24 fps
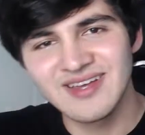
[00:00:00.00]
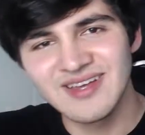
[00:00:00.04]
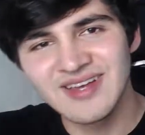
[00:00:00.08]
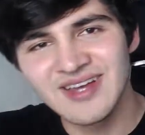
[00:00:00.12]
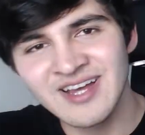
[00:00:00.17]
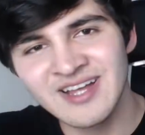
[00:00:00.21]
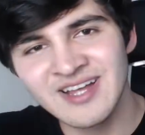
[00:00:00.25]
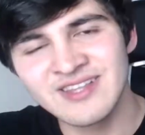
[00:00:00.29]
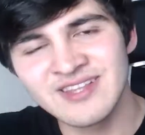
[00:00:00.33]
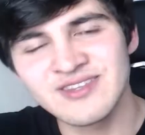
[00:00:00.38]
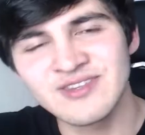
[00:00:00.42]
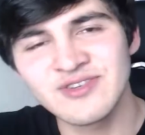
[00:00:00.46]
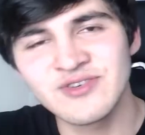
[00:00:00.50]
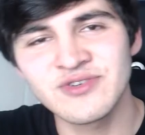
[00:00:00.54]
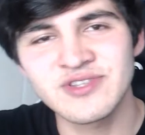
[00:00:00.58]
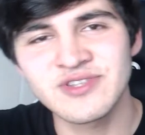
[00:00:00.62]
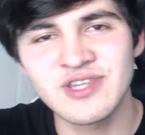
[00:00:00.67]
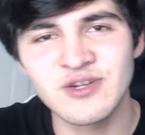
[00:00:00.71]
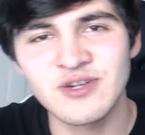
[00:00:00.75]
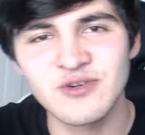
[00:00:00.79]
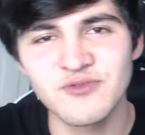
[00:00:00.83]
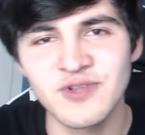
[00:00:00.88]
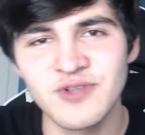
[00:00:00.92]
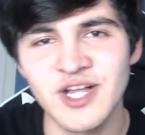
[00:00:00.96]
and use
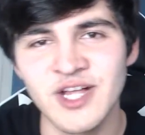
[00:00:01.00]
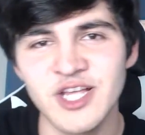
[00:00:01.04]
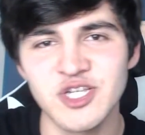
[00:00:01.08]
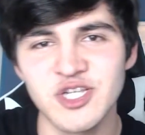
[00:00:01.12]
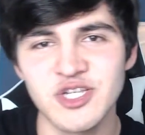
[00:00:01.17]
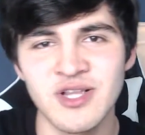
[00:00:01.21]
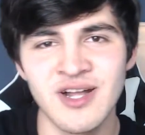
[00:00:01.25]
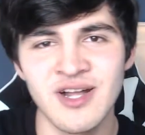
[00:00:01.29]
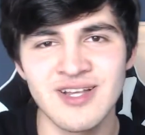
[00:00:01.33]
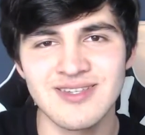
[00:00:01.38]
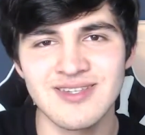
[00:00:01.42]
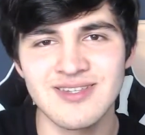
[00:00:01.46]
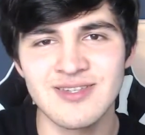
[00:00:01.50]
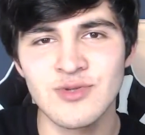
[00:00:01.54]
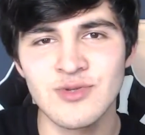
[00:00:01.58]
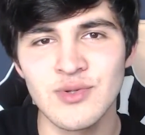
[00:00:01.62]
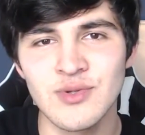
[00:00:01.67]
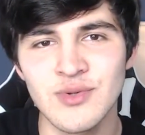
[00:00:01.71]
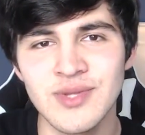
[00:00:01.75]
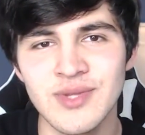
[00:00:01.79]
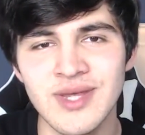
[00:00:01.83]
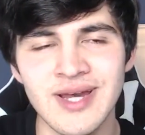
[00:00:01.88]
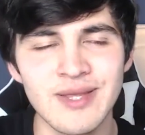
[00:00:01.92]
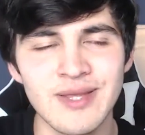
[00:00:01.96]
their flashlights to
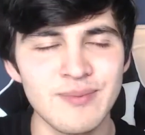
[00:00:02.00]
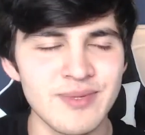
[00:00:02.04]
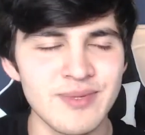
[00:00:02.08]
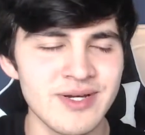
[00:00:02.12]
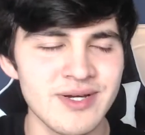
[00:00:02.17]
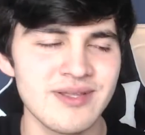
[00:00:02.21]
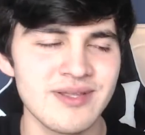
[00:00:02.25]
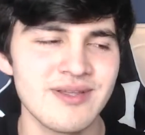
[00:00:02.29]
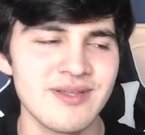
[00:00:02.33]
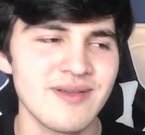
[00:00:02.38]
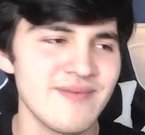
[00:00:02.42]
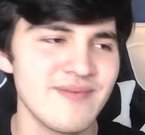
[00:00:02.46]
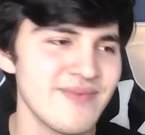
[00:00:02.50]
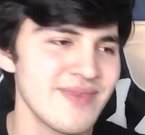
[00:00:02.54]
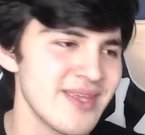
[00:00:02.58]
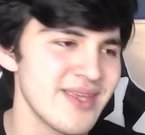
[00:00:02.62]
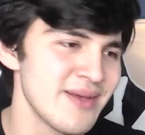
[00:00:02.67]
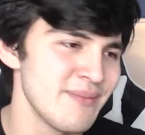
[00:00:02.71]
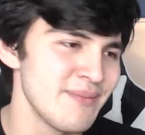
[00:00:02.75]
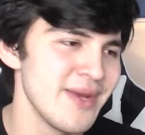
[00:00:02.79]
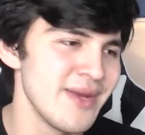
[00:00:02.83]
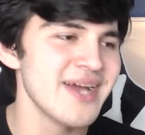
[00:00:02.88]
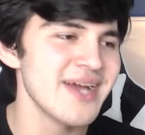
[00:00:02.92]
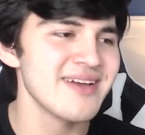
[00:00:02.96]
do that, but
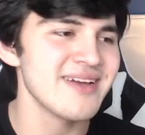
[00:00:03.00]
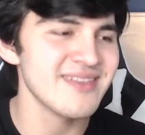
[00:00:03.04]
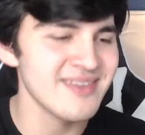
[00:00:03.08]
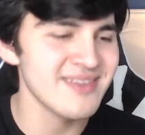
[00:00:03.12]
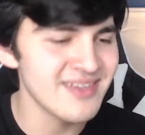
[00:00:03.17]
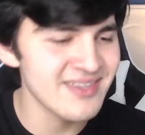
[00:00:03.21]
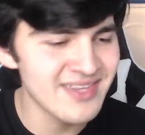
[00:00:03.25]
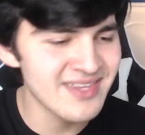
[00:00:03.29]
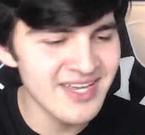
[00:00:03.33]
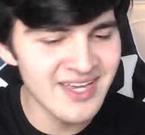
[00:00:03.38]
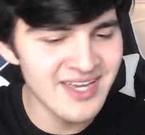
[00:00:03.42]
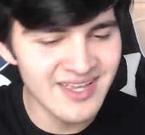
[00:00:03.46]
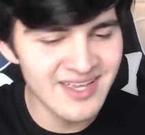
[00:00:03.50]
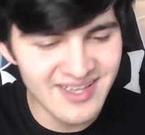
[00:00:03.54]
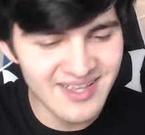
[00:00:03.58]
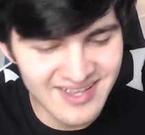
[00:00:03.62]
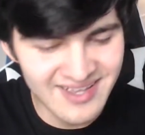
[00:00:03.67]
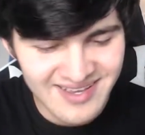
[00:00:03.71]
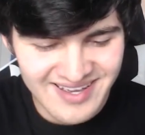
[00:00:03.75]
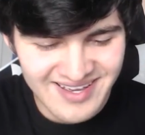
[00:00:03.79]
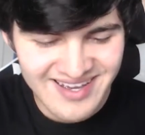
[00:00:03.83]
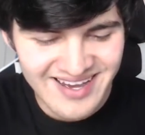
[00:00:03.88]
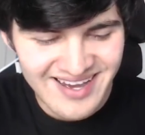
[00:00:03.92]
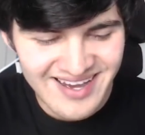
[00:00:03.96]
back in the day
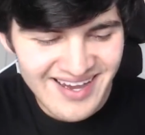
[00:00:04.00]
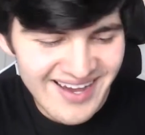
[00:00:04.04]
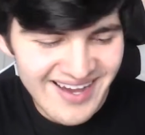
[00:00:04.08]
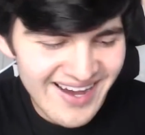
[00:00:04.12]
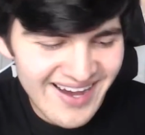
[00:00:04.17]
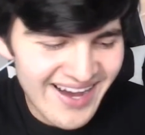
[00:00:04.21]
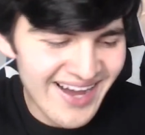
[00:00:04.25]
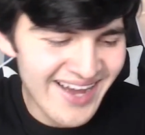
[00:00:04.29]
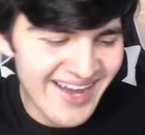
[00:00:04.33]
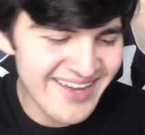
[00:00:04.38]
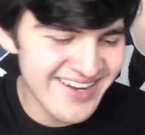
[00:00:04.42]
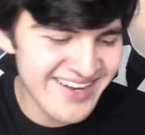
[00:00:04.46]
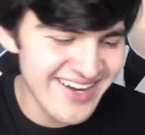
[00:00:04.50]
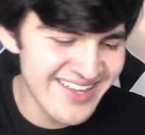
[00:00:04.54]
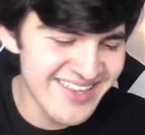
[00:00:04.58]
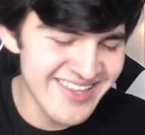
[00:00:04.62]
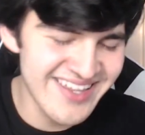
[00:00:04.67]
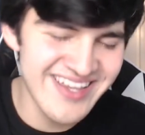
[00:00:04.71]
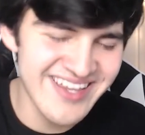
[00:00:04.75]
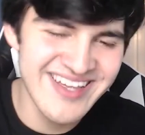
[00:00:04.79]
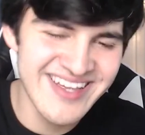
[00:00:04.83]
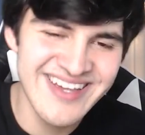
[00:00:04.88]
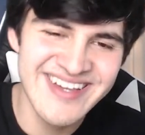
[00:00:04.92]
I kind of